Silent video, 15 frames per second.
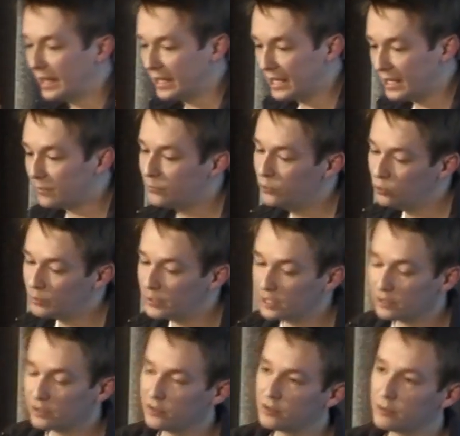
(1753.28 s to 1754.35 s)
if you
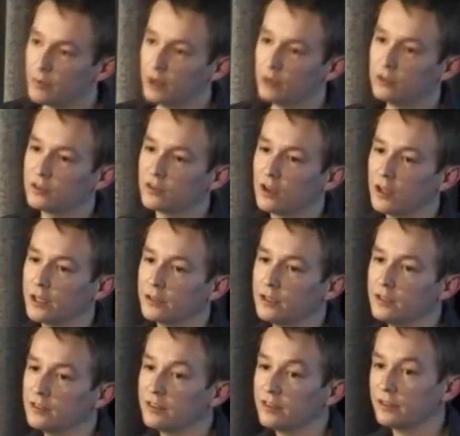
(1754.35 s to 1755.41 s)
build these components like
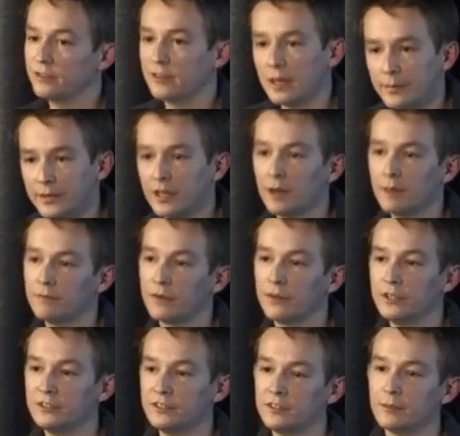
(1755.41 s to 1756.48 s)
this, they become
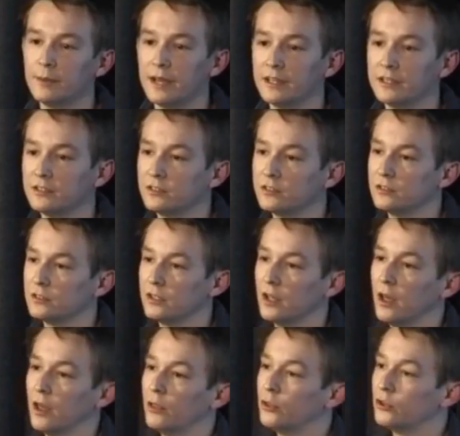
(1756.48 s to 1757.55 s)
very easy to manage.
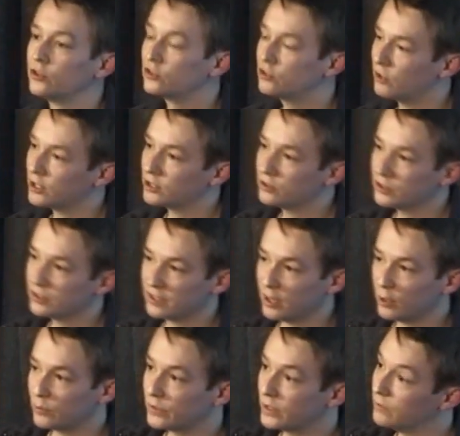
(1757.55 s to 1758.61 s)
The structure
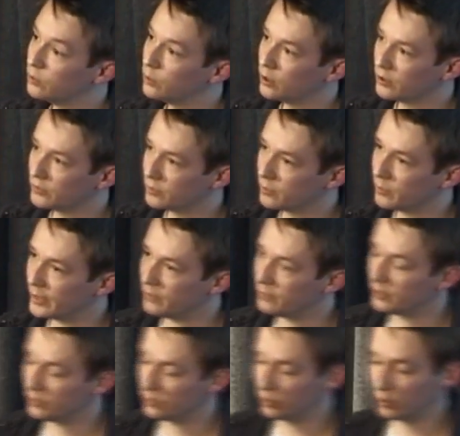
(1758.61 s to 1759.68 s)
itself gives you a lot of the
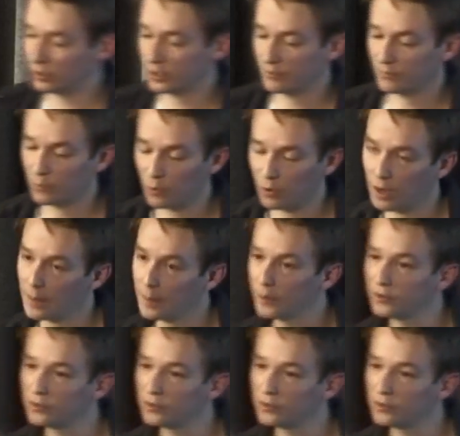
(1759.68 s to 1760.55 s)
benefits you're looking for, and the